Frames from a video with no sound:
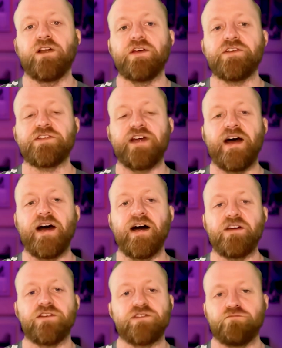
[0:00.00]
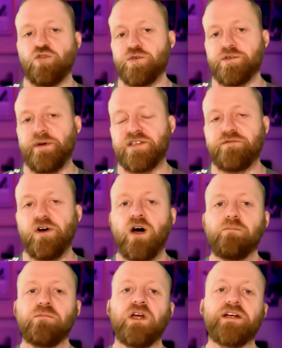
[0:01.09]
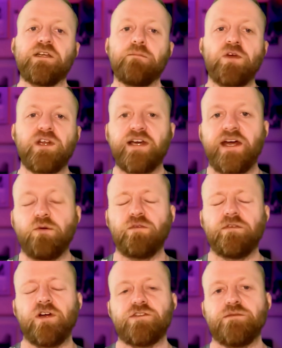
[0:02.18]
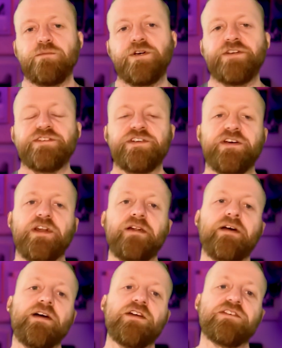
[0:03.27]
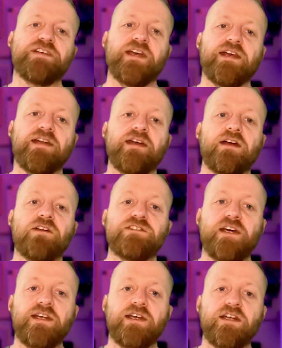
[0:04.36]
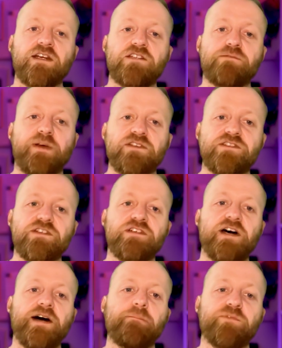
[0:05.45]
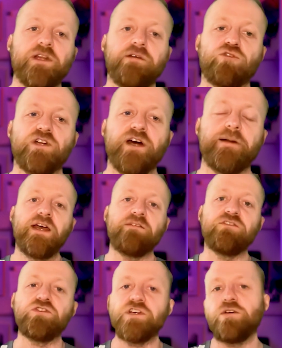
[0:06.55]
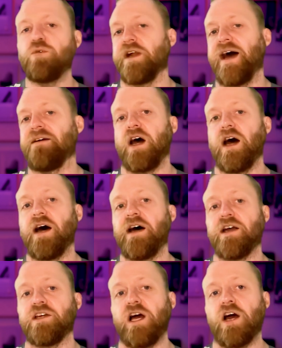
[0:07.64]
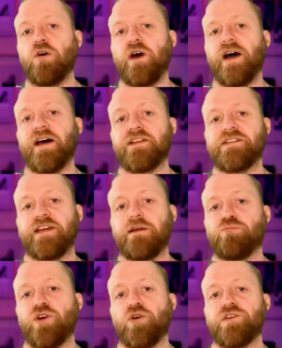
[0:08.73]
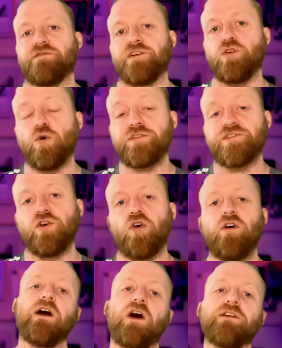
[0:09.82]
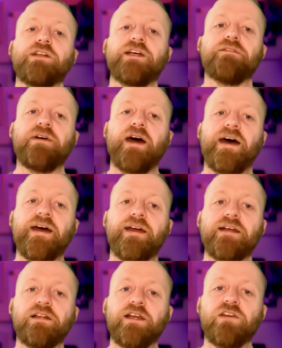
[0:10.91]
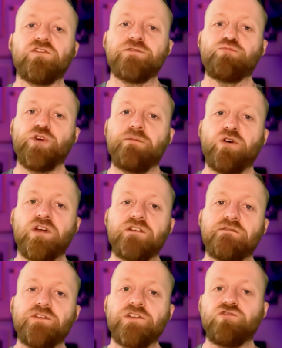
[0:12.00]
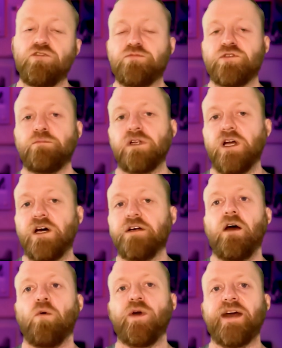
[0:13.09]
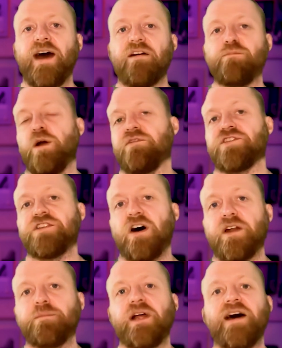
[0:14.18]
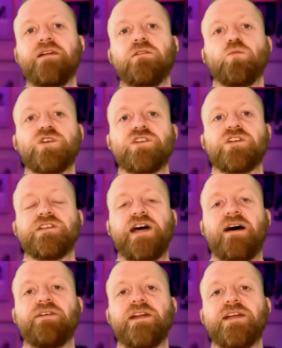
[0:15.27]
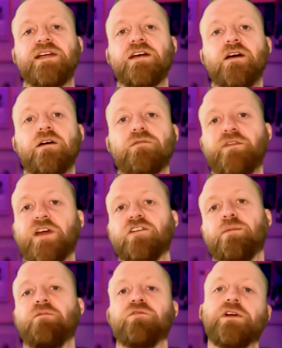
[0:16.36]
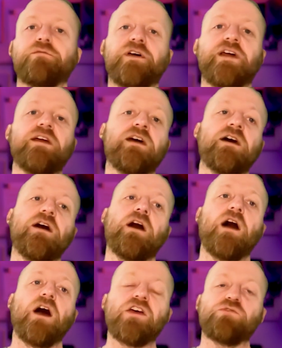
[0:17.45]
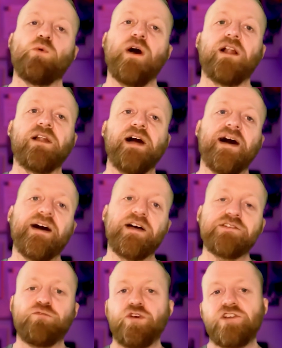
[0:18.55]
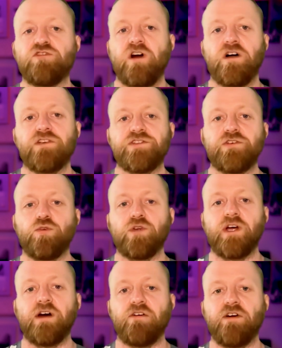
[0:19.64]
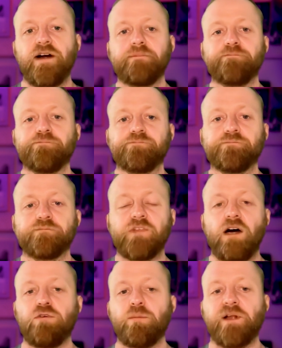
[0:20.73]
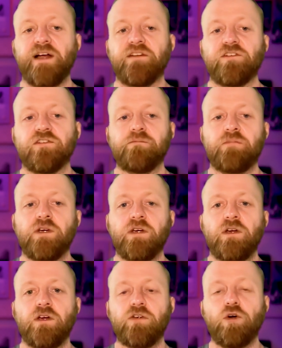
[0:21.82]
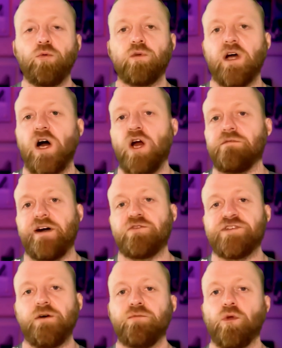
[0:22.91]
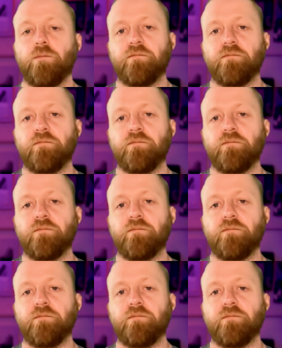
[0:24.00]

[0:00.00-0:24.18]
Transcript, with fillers: as uh, some rules of best farm like communicating with customers and setting an, setting an expected um, delivery date. If you do want to have a uh, go uh, taking pre-orders for your store, I'll leave a link to PreProducts in the description below. We have both a starter plan, which doesn't have any fixed monthly fee, as well as free trials and all our um, other plans. Cool. I hope that was helpful.